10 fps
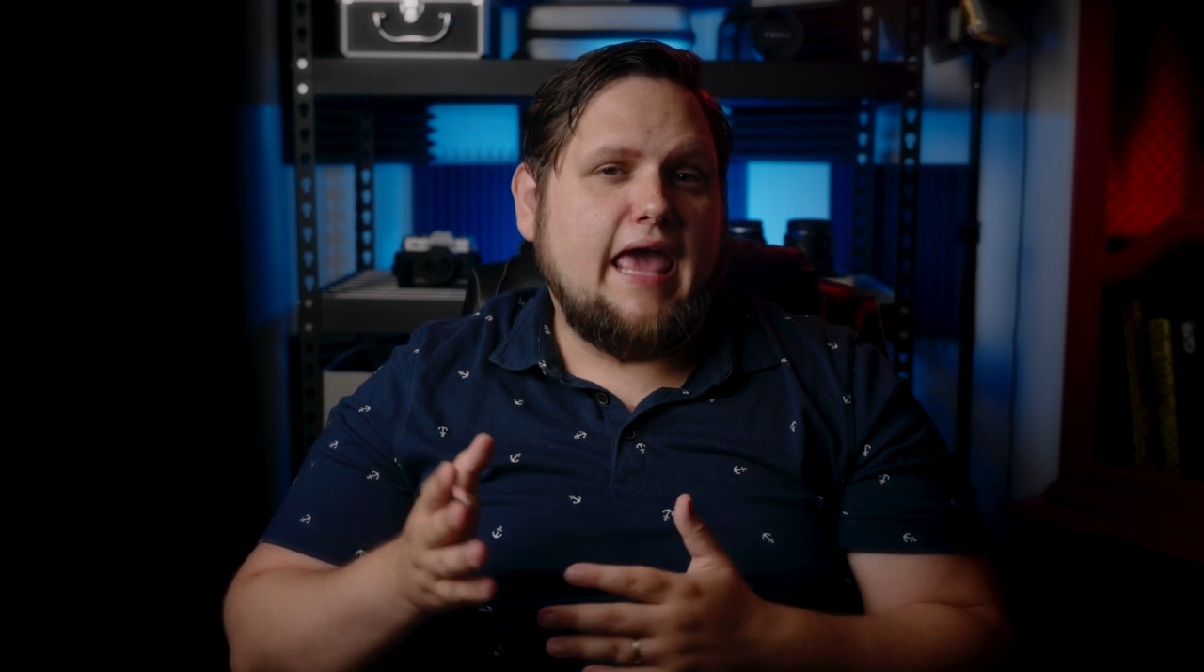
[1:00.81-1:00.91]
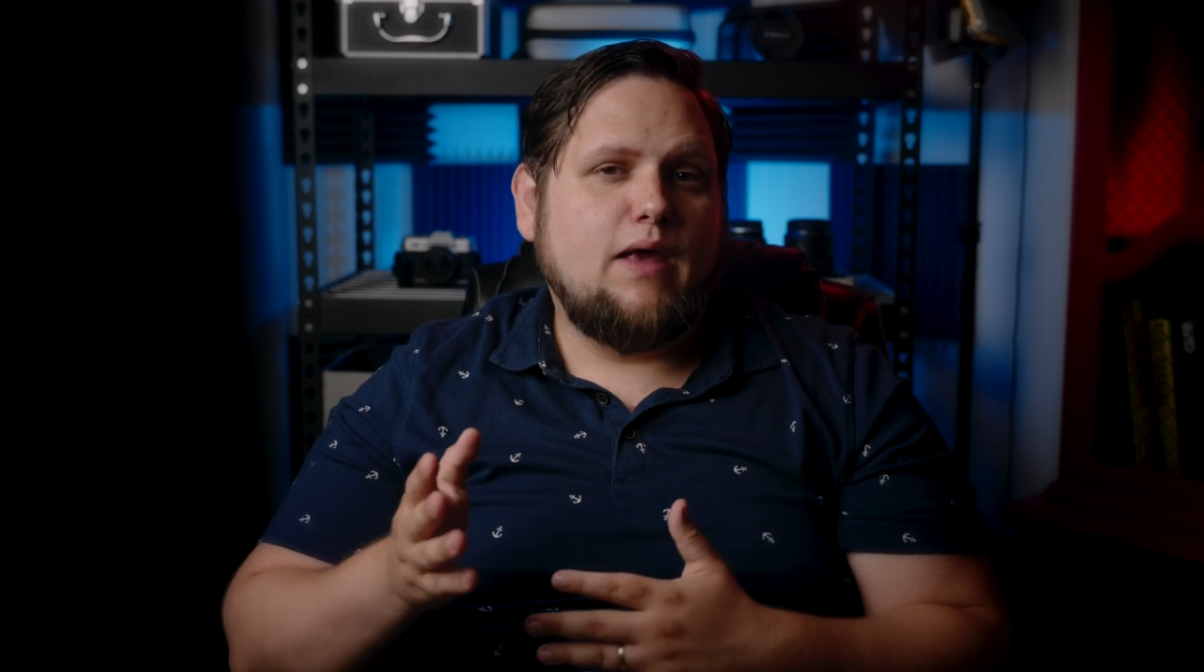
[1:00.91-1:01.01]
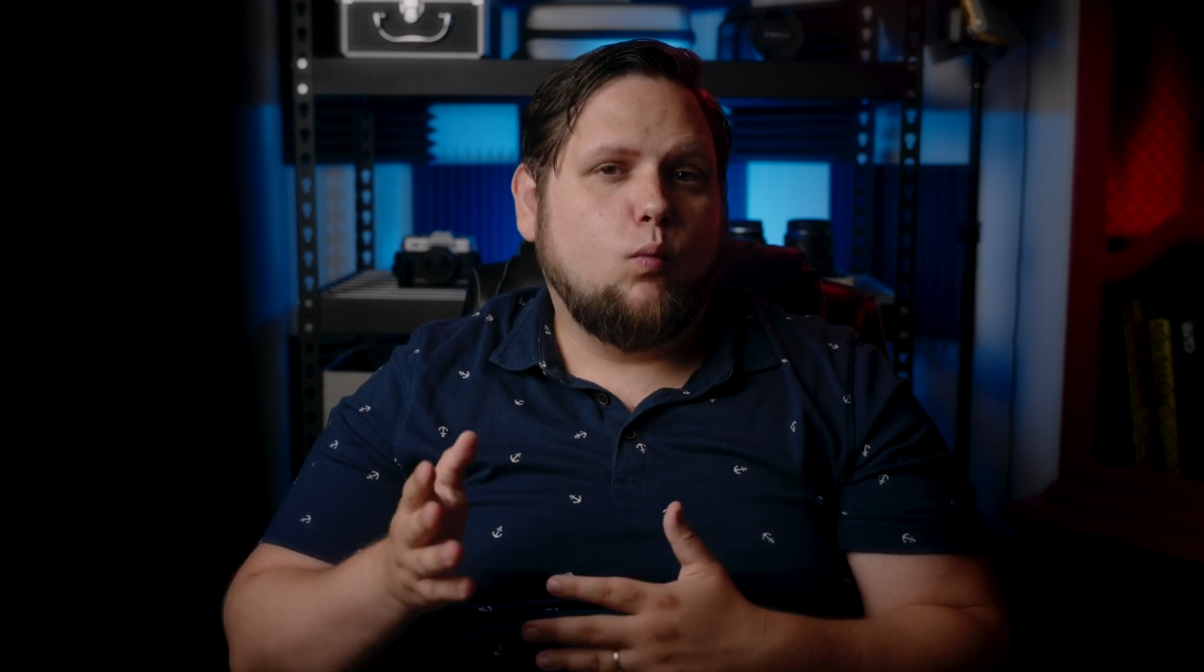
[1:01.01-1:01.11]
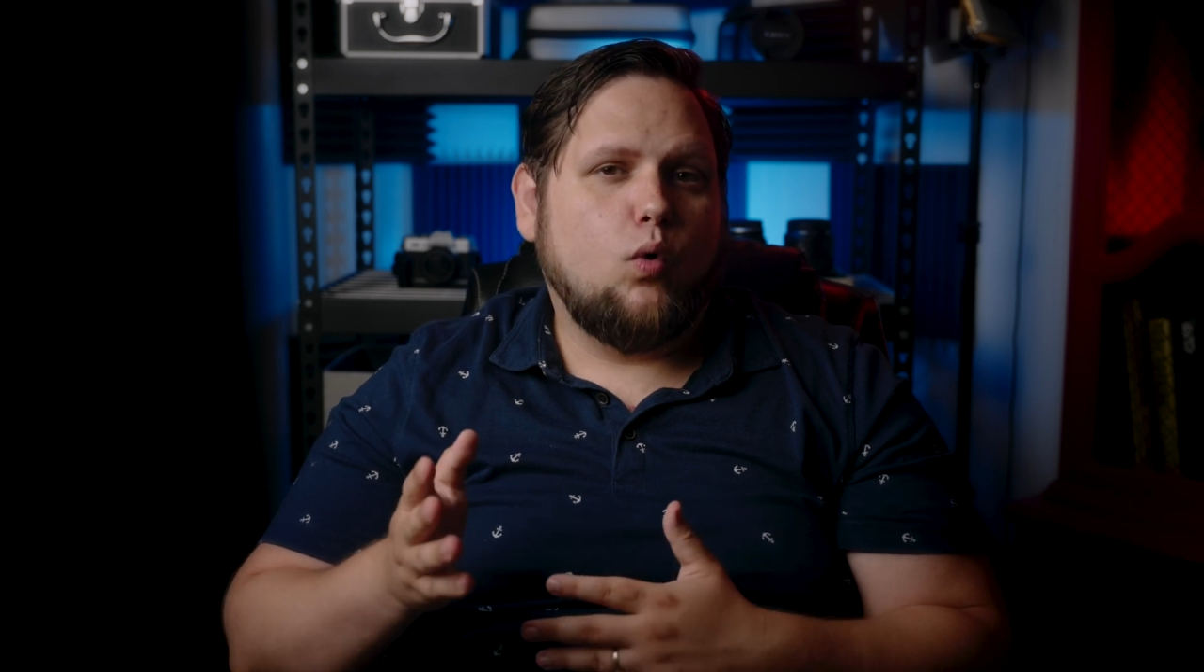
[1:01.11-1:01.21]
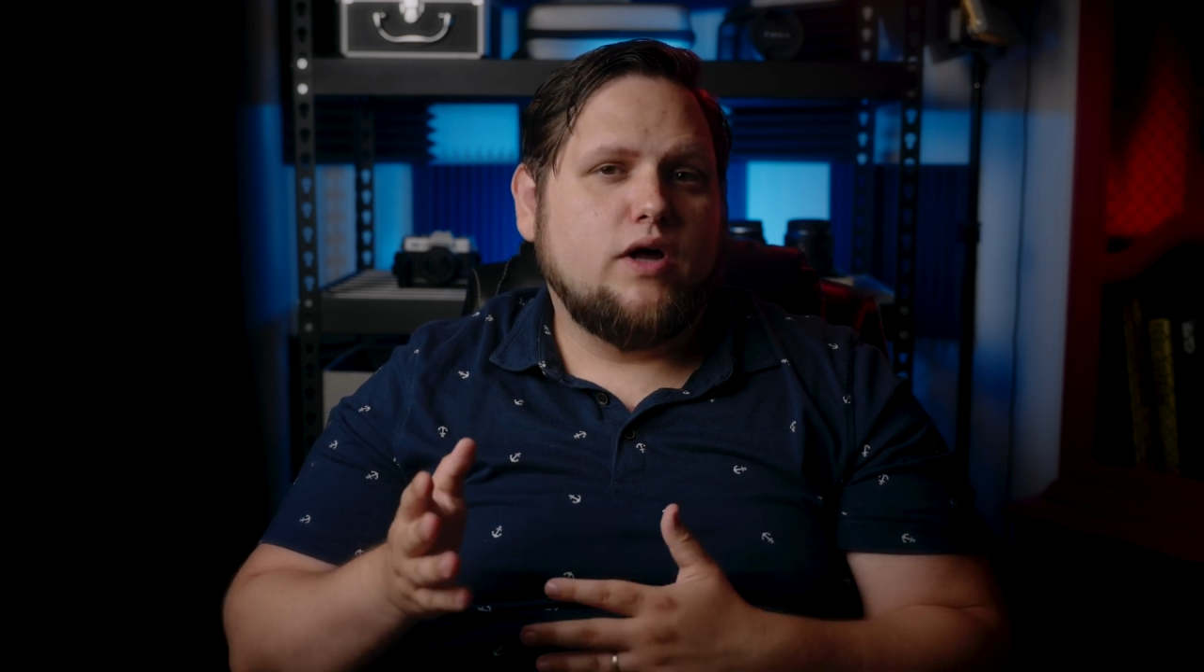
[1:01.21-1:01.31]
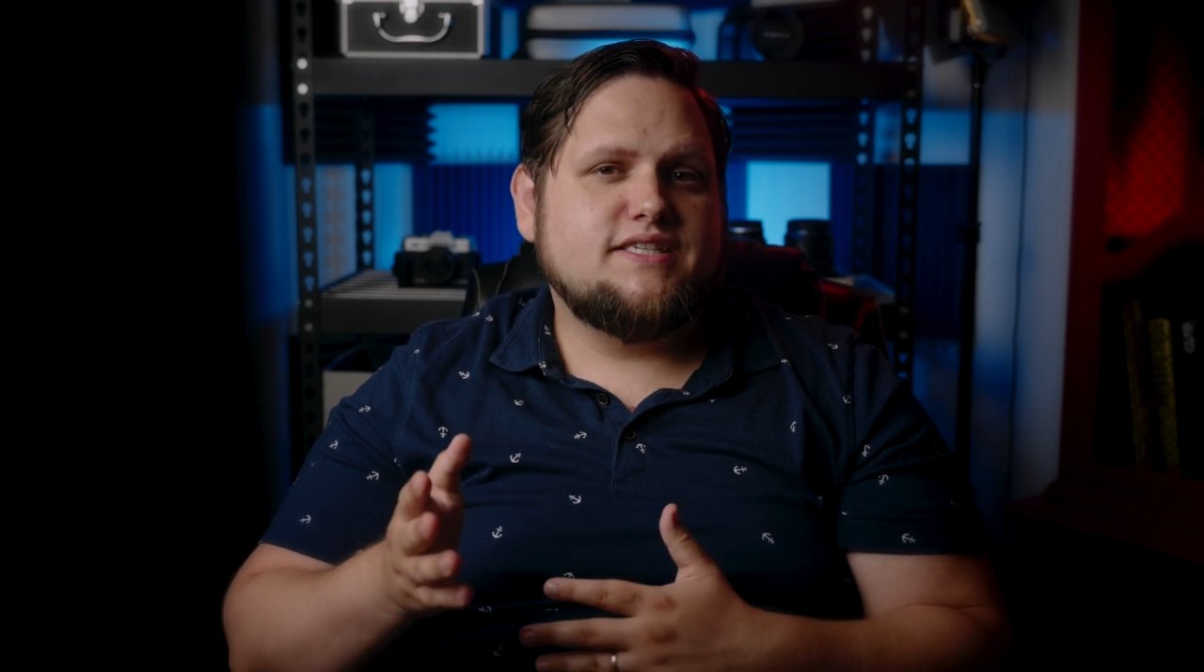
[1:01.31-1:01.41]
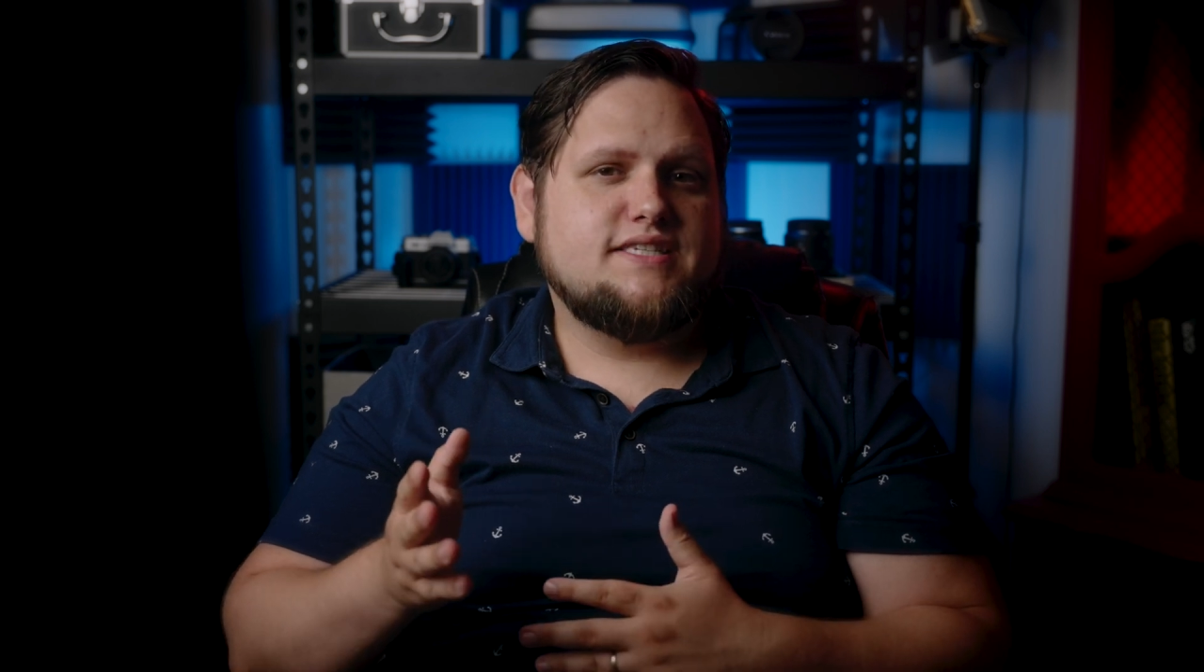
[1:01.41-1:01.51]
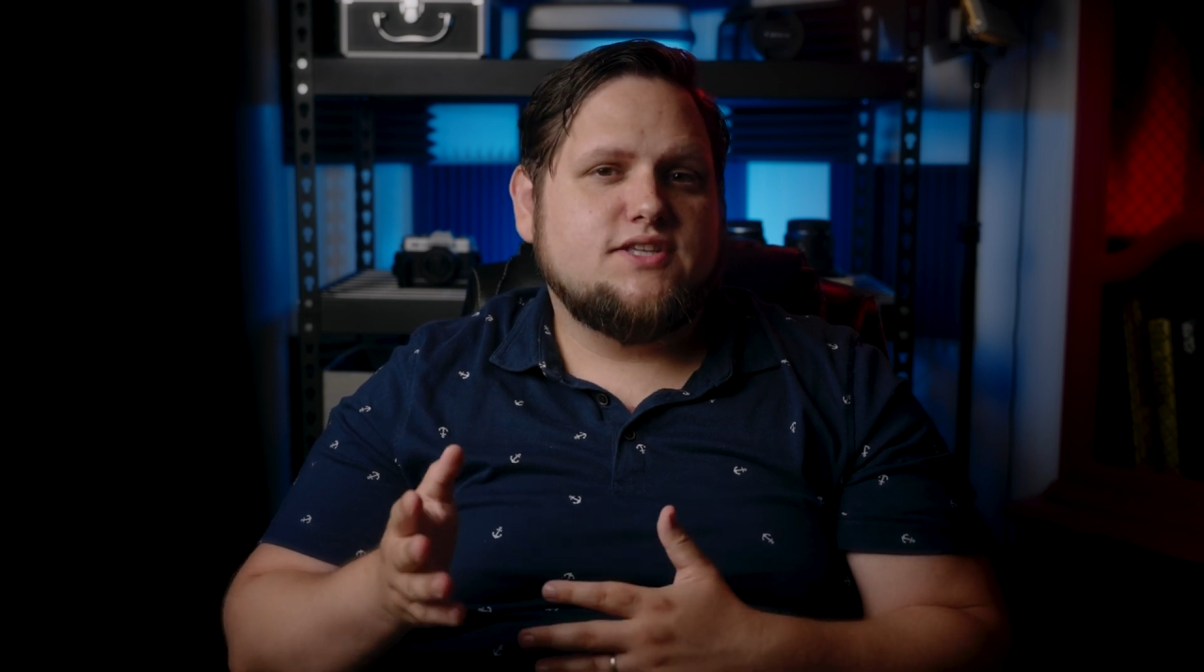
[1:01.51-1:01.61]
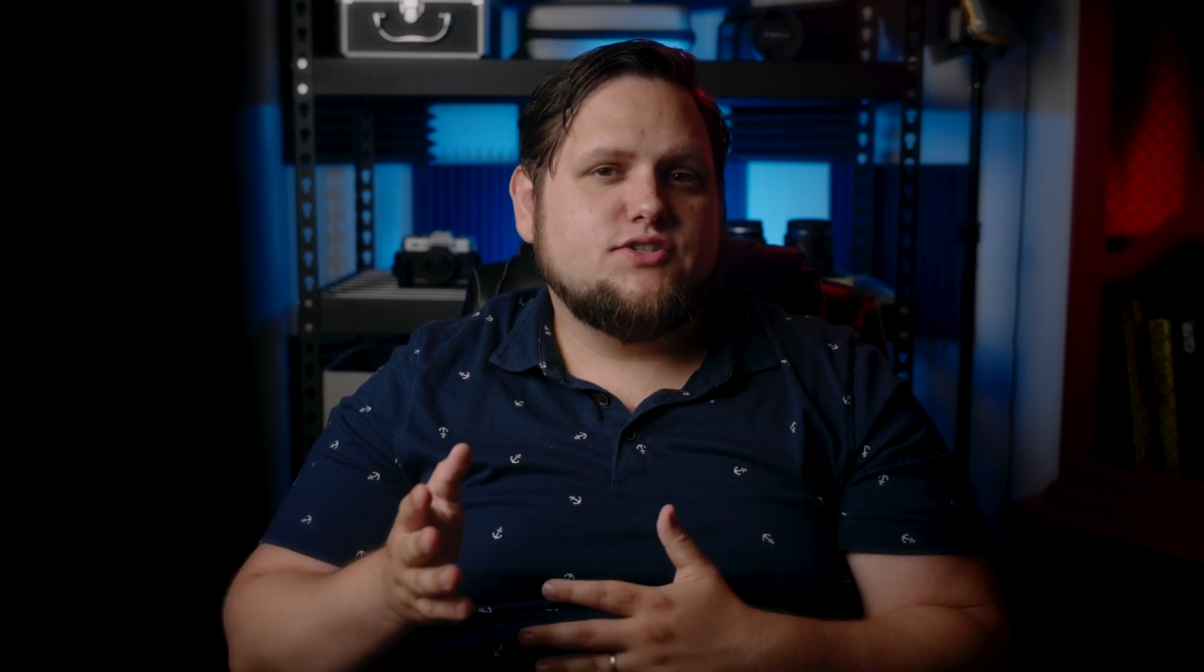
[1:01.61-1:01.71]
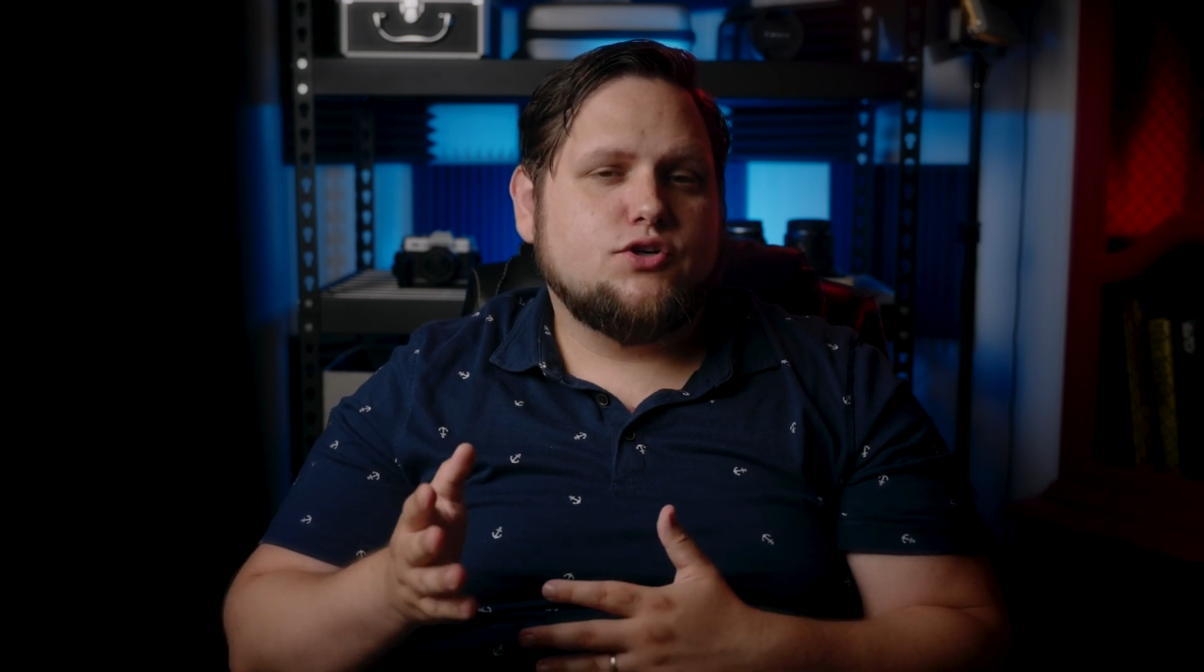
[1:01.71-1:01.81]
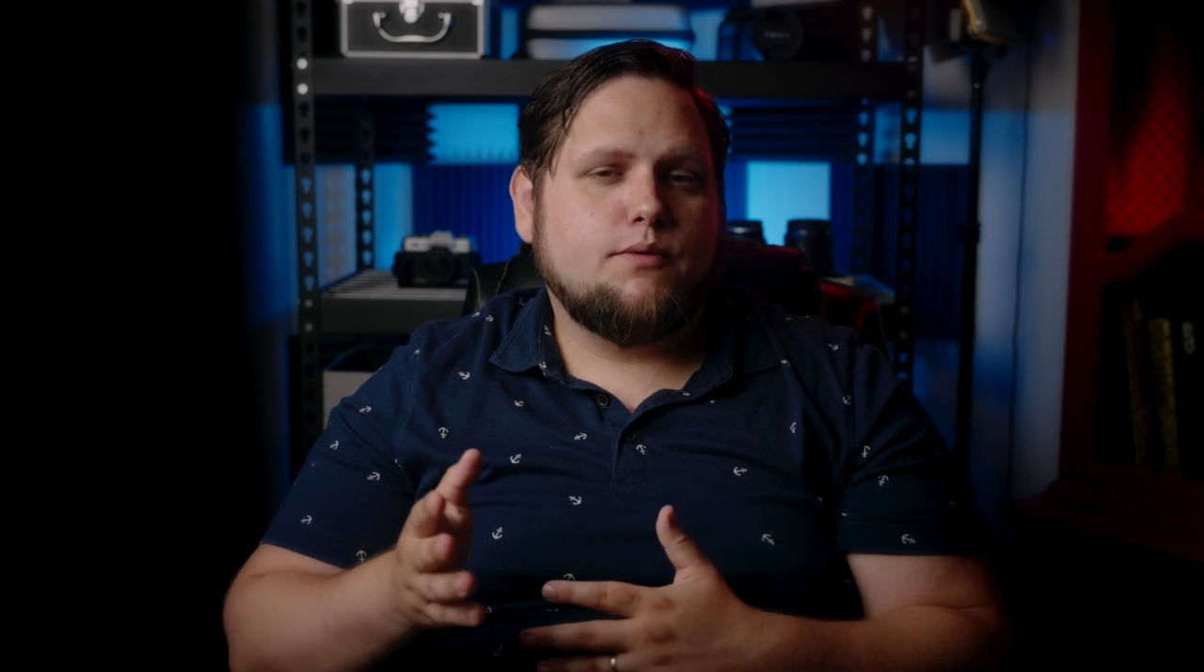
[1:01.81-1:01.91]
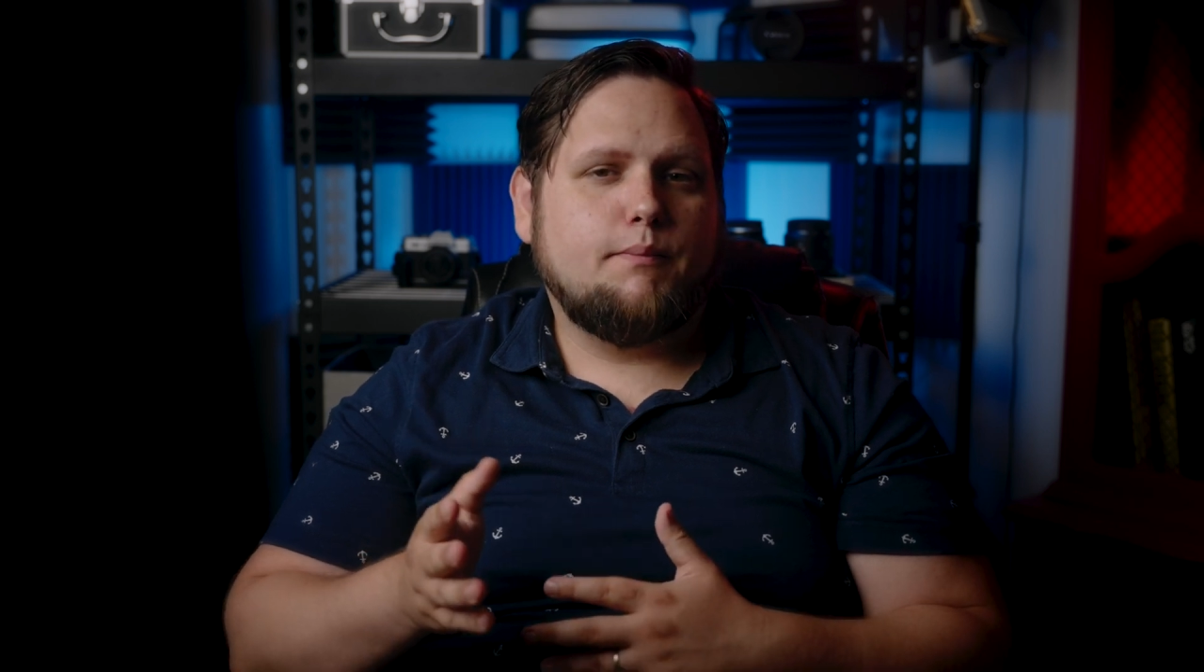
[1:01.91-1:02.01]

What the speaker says: A1 sensor,